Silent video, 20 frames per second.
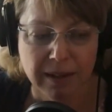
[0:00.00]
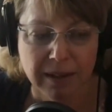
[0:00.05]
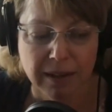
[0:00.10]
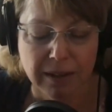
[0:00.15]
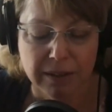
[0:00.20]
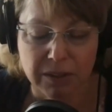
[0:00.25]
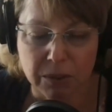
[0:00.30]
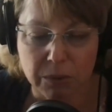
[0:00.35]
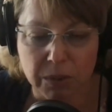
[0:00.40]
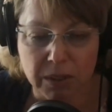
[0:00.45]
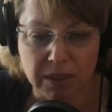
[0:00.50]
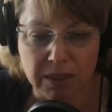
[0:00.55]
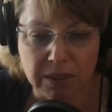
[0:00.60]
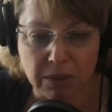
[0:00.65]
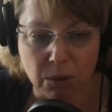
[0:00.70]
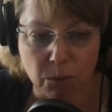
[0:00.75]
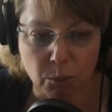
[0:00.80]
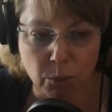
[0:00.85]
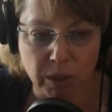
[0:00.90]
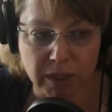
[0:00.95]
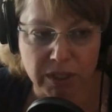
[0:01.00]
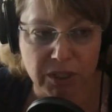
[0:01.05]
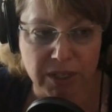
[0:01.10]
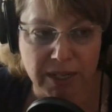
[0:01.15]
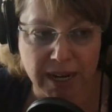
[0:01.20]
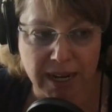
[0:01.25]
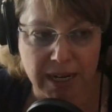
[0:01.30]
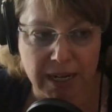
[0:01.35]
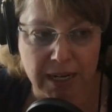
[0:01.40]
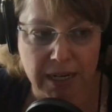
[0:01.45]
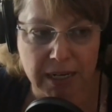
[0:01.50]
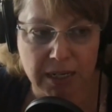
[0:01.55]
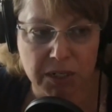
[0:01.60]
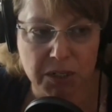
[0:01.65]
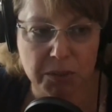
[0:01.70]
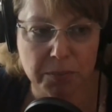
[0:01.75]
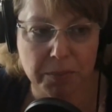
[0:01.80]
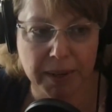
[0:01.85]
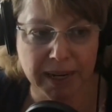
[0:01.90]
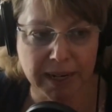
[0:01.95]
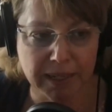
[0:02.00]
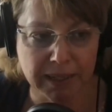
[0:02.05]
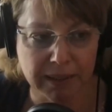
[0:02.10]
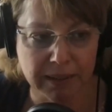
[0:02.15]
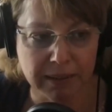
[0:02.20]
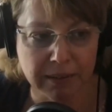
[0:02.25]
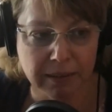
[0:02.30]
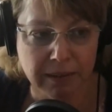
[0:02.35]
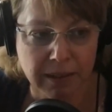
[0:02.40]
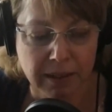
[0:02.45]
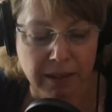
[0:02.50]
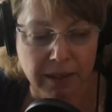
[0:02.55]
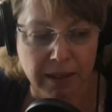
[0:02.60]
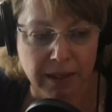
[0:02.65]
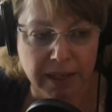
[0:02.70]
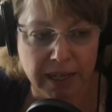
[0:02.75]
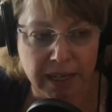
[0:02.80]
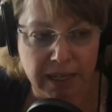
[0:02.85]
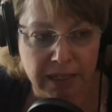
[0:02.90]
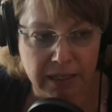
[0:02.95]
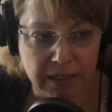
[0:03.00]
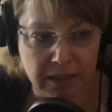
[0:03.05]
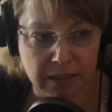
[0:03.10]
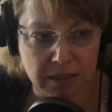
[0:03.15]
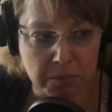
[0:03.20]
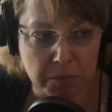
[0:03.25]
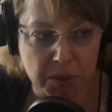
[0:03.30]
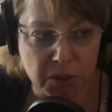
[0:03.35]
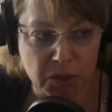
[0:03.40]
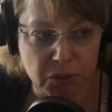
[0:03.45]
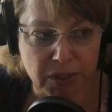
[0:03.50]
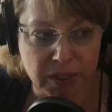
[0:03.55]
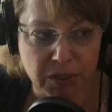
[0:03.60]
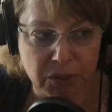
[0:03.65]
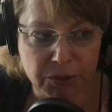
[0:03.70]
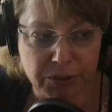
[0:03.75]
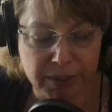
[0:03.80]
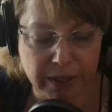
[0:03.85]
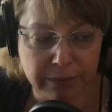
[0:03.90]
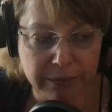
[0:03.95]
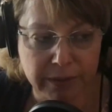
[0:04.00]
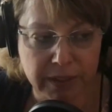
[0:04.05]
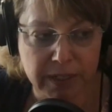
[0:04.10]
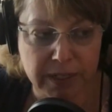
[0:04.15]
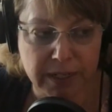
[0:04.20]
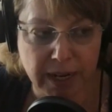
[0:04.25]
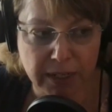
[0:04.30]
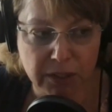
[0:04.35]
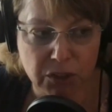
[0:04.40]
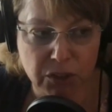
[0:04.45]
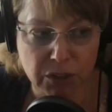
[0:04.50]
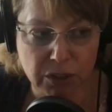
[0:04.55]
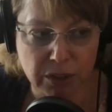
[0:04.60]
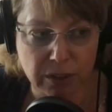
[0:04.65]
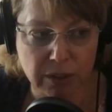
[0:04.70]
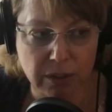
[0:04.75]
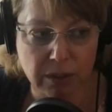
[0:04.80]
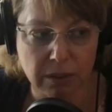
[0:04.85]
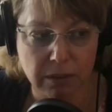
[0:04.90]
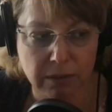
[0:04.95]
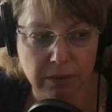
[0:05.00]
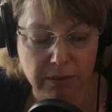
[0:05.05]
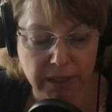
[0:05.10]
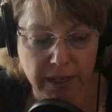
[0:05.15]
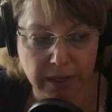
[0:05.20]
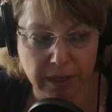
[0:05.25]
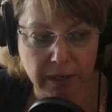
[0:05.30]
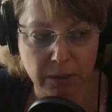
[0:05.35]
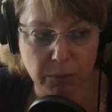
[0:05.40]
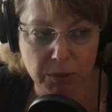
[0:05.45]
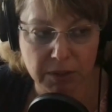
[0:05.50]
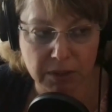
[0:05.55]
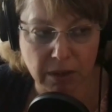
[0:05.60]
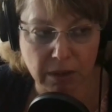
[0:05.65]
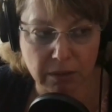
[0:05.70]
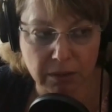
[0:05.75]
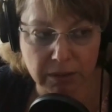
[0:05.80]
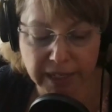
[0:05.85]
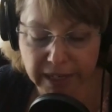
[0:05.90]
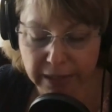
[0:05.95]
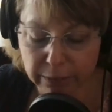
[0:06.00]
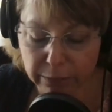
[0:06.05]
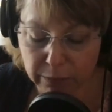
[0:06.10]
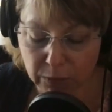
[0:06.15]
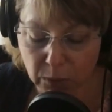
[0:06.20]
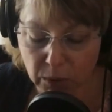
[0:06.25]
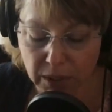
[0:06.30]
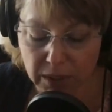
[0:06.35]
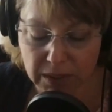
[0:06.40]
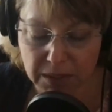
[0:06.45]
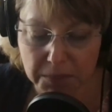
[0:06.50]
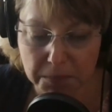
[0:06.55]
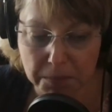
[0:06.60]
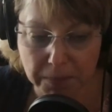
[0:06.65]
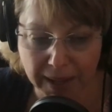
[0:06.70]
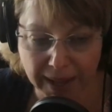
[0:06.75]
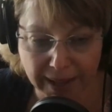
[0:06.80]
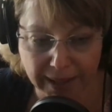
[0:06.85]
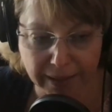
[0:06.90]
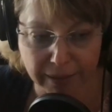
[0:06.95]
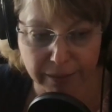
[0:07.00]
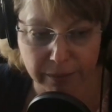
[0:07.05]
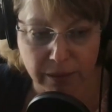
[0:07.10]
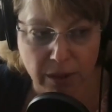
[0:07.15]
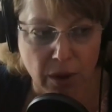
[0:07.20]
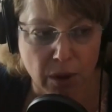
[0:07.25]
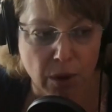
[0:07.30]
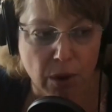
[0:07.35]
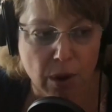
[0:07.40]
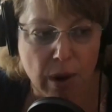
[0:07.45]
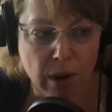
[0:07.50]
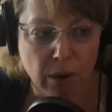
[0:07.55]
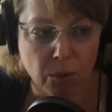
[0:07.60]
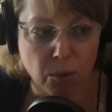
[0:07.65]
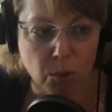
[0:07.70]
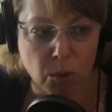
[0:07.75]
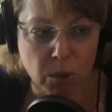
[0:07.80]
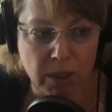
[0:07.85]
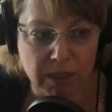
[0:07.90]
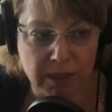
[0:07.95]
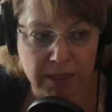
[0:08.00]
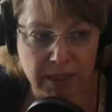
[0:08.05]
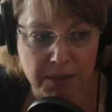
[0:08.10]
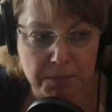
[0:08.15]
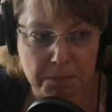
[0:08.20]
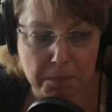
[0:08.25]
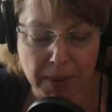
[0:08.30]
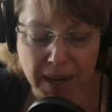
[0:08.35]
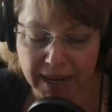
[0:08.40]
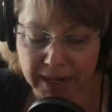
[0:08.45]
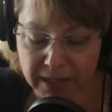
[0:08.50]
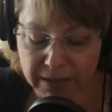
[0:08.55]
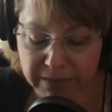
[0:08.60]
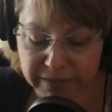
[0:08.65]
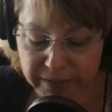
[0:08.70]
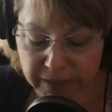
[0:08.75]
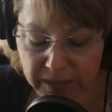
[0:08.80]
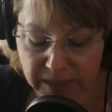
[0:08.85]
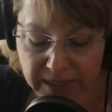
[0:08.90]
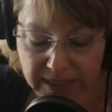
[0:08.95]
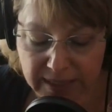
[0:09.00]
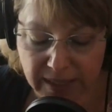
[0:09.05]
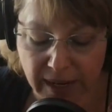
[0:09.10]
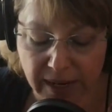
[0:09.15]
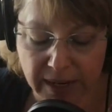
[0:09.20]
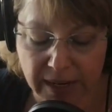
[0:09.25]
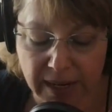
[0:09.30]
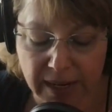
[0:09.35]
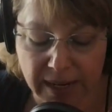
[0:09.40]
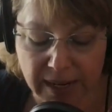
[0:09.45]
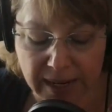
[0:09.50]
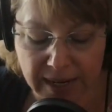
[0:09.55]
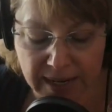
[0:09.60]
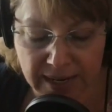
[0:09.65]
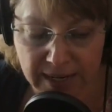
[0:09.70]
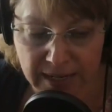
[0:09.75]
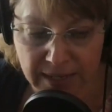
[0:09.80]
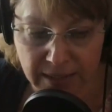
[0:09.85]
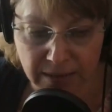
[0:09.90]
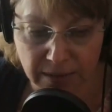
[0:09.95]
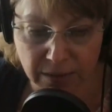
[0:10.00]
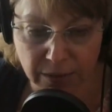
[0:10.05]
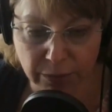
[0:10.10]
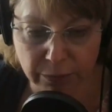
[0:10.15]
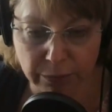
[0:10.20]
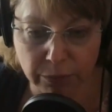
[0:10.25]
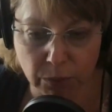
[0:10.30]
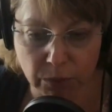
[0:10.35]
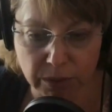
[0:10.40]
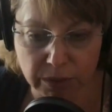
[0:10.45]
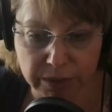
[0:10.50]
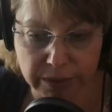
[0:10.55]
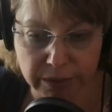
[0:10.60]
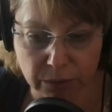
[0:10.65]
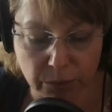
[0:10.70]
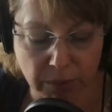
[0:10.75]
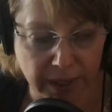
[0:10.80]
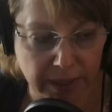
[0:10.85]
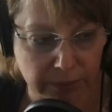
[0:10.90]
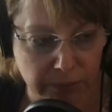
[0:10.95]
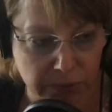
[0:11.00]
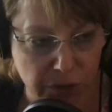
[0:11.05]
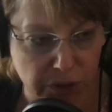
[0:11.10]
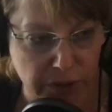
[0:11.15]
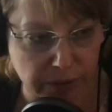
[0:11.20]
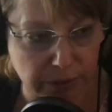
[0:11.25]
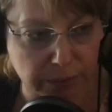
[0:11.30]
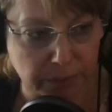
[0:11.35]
So this originated in Japan and it is immersing yourself in nature, taking what's called a forest bath, really mindfully taking in the forest around you,